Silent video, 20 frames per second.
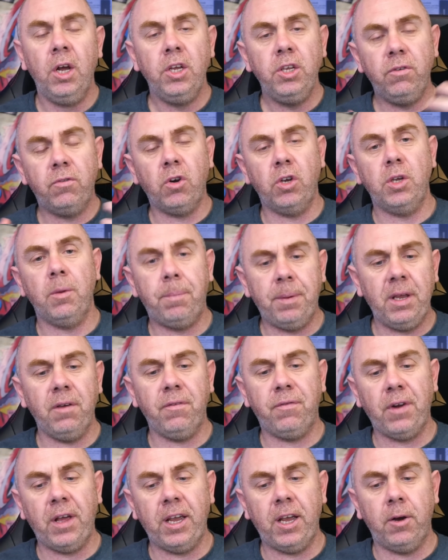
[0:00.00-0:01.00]
You've got your
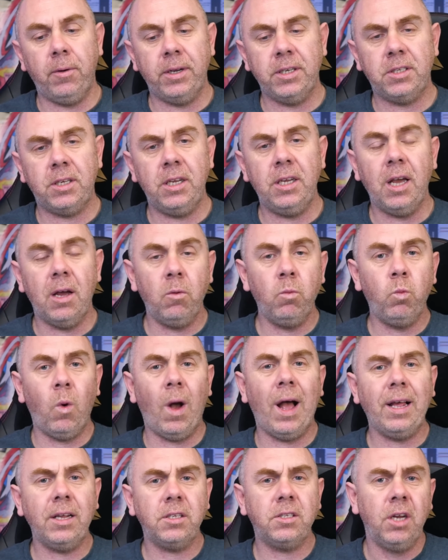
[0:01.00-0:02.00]
Betaflight OSD, and
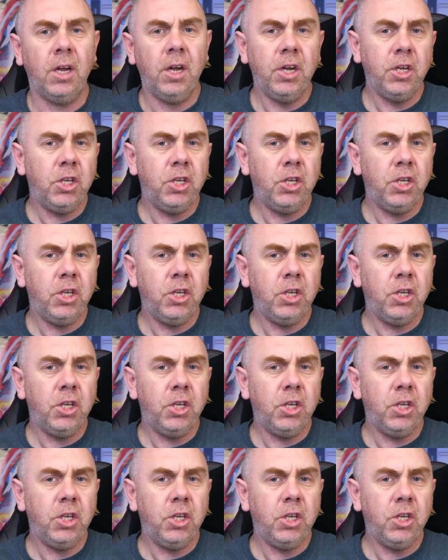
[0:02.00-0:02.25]
whilst